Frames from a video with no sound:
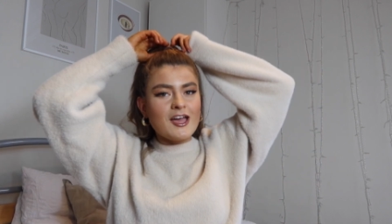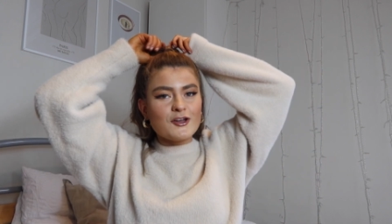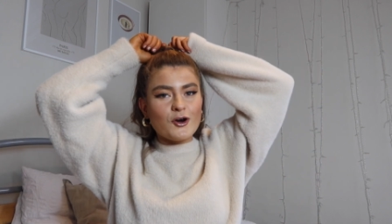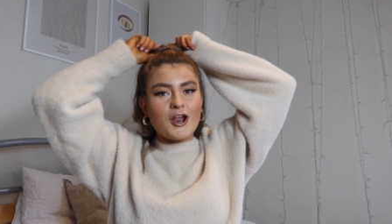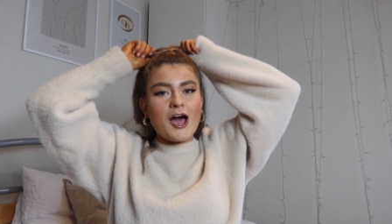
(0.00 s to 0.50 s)

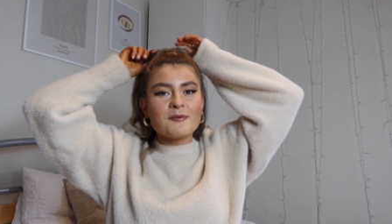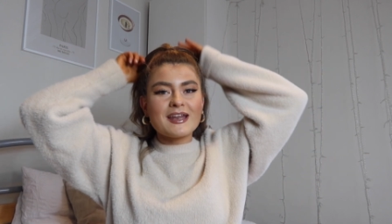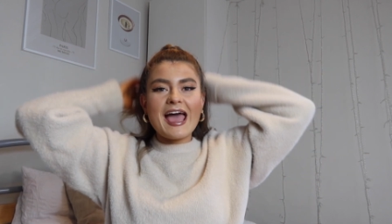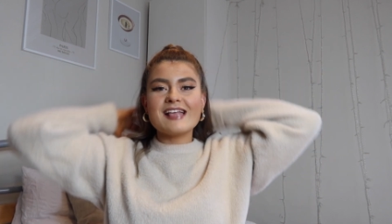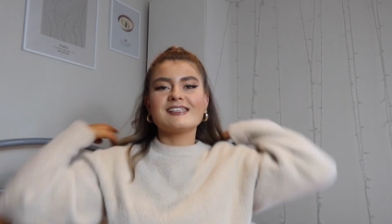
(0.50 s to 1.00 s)
God, I'm
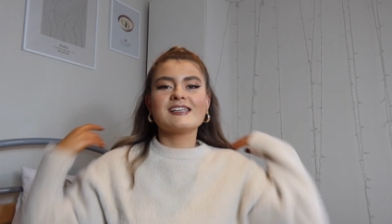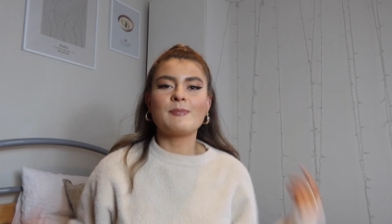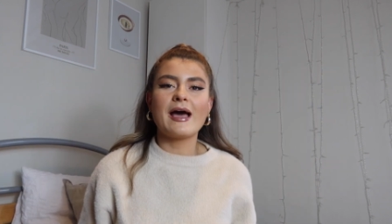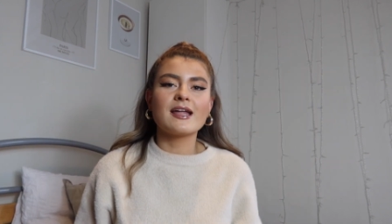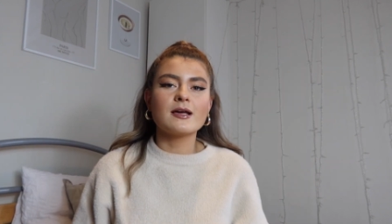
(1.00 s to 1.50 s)
gonna edit this
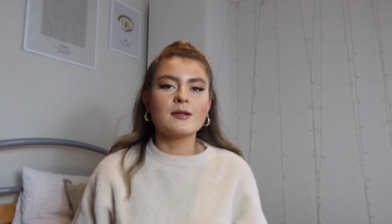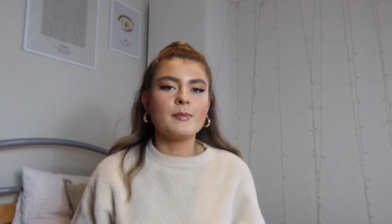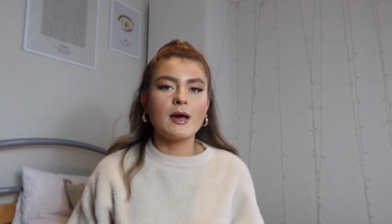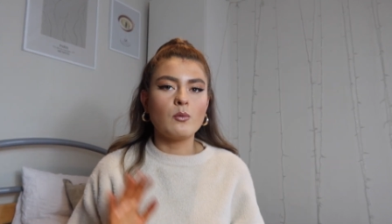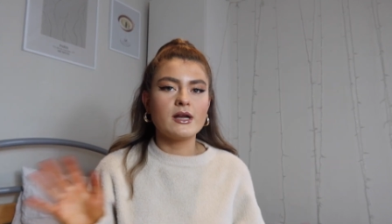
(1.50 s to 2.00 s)
back and I'm gonna
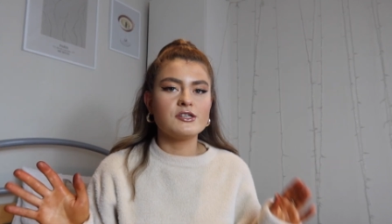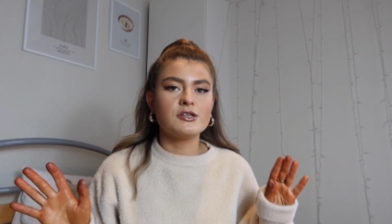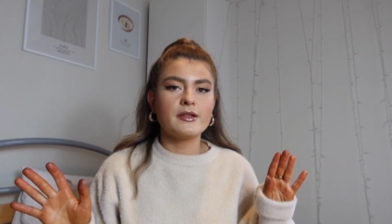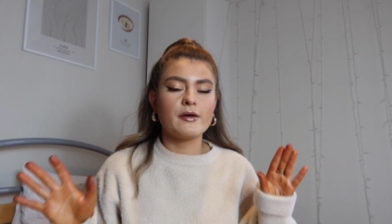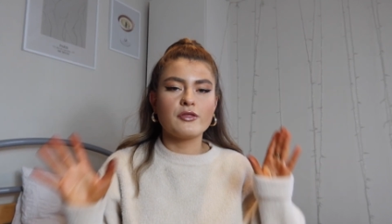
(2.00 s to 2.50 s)
be like, why did you
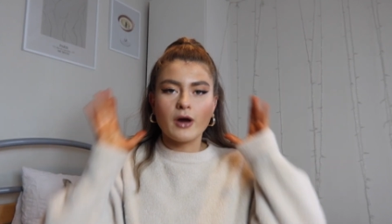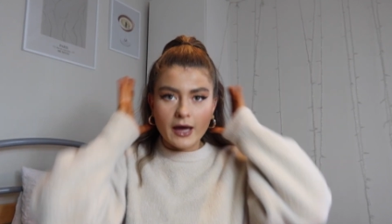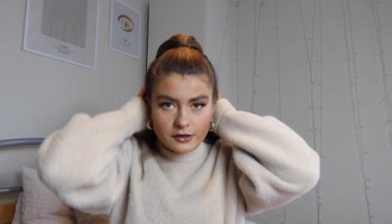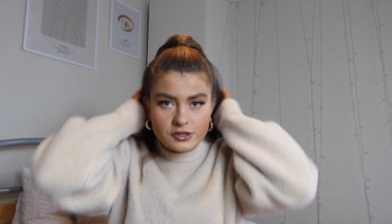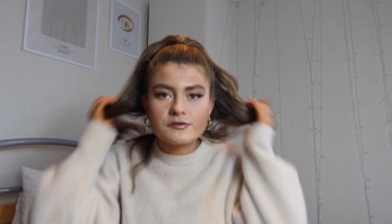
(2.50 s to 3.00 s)
do that with your
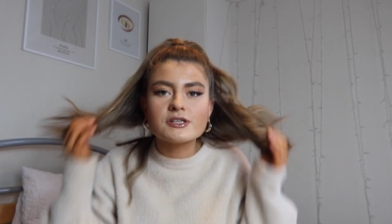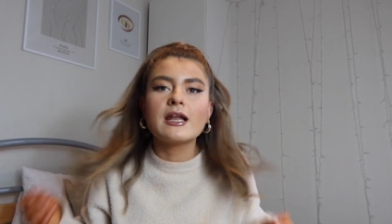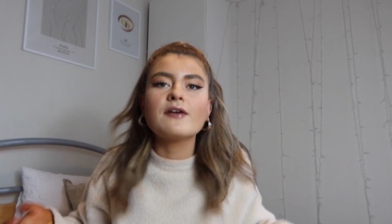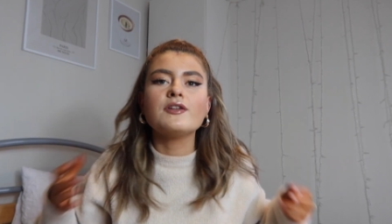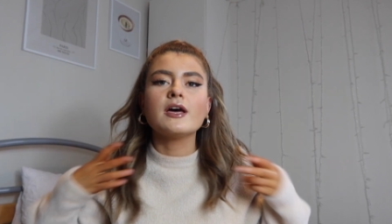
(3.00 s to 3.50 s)
hair? You should have just left